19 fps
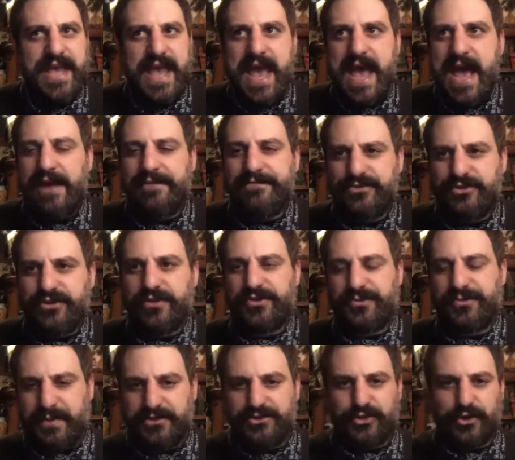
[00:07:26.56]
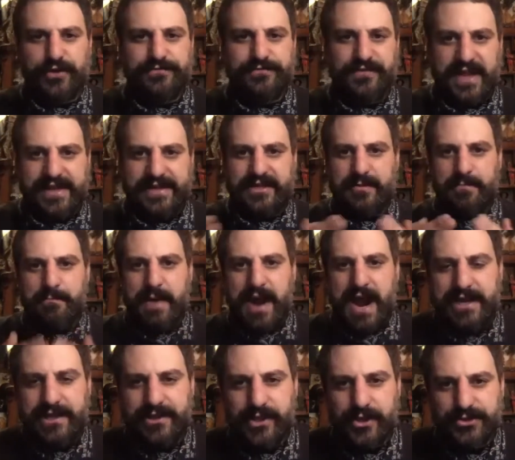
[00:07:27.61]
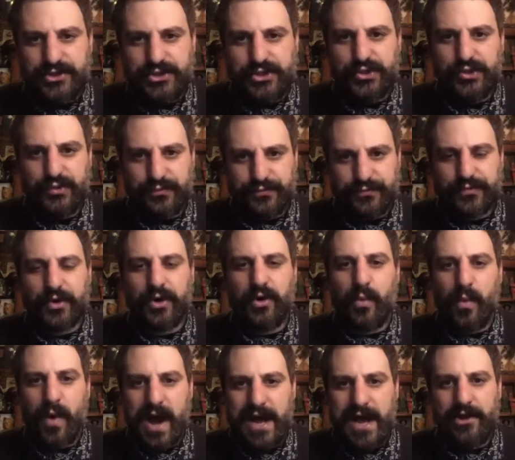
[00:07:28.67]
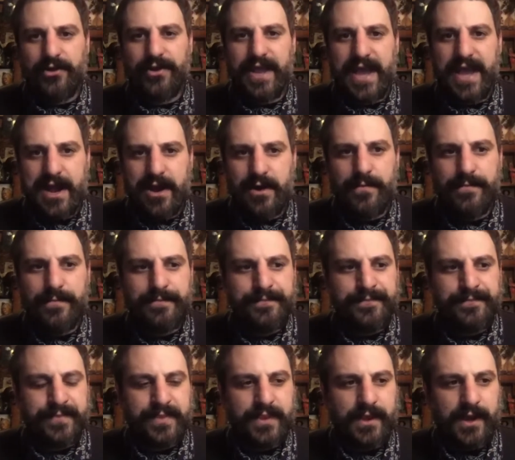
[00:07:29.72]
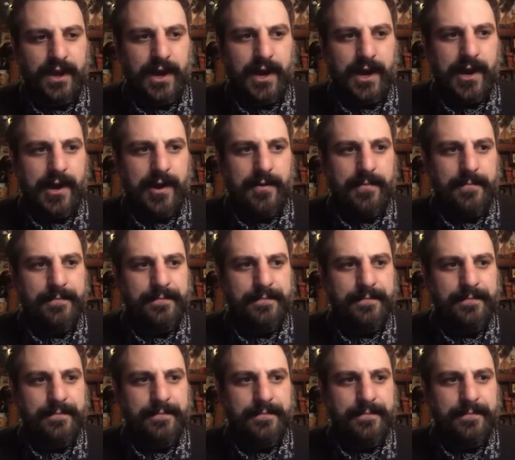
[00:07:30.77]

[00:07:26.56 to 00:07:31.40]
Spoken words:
just been sort of like combining those two for a while now. Everyone